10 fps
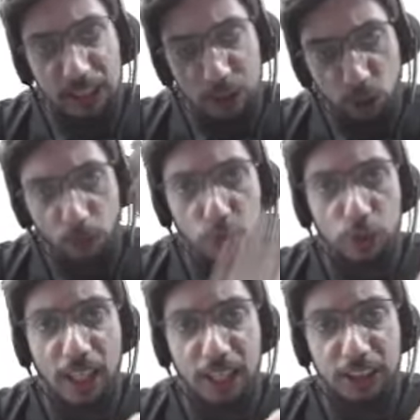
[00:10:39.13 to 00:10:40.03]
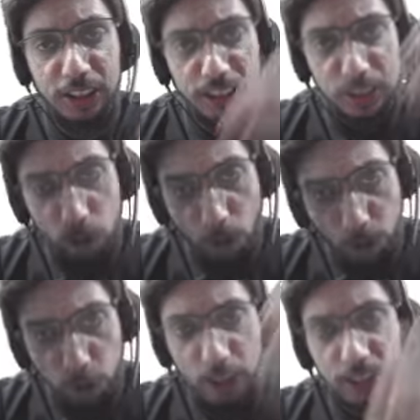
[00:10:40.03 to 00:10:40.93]
so few Dalit judges, so
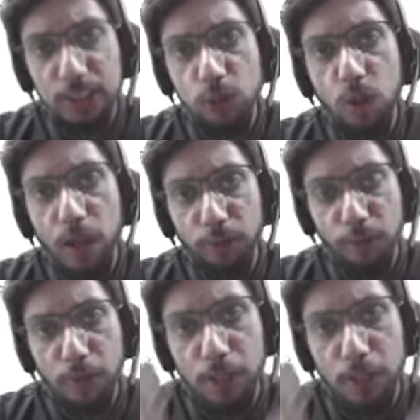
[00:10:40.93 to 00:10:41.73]
few judges who are female,